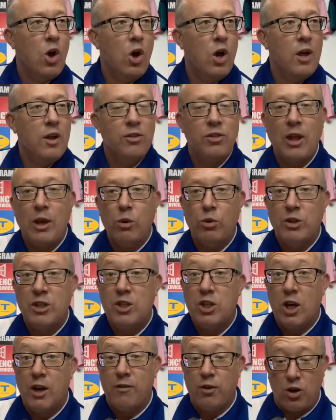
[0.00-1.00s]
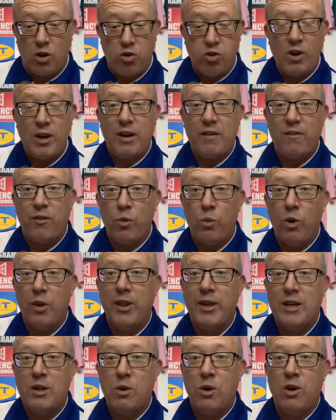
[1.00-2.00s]
they all deserve a credit for what they
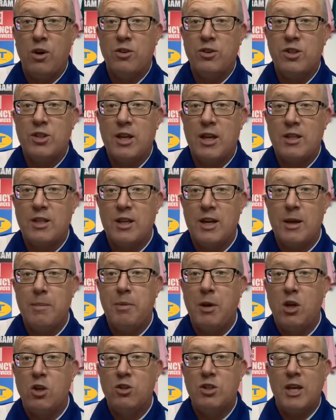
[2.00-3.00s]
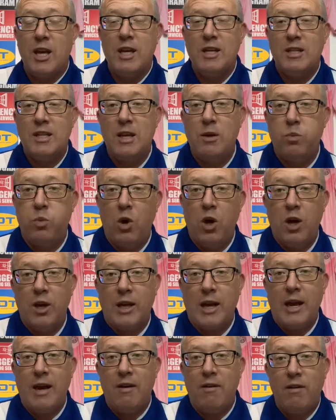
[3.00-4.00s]
did on Saturday because it did work
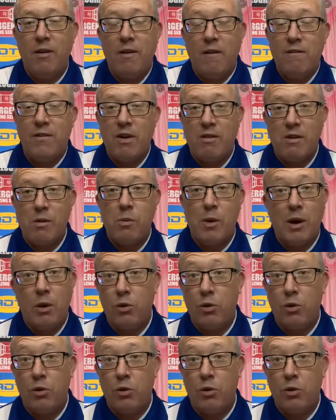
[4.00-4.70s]
out very well.